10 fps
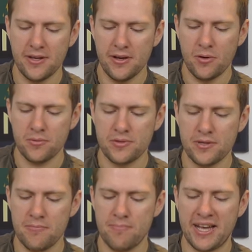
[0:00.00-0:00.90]

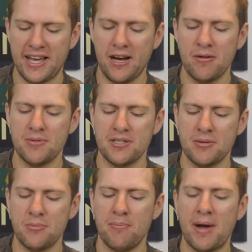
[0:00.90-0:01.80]
also big it up to
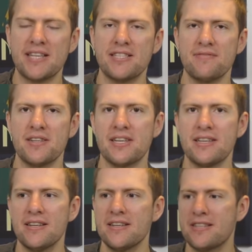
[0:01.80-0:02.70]
someone massively.
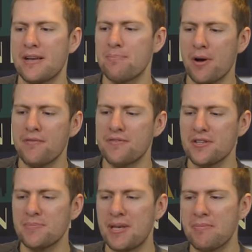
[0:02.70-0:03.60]
Take both those
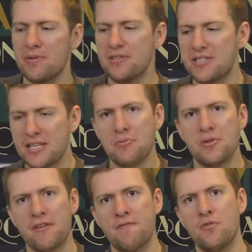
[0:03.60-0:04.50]
people and see what
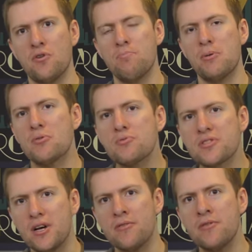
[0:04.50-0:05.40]
they thought. But
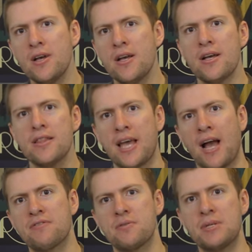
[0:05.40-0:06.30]
also, they
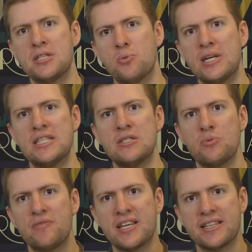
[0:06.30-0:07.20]
have to be twins
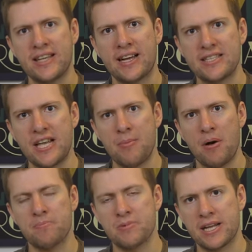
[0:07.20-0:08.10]
with the exact same
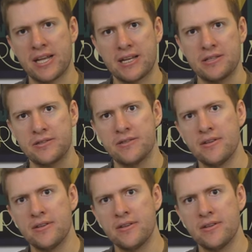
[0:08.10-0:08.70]
upbringing and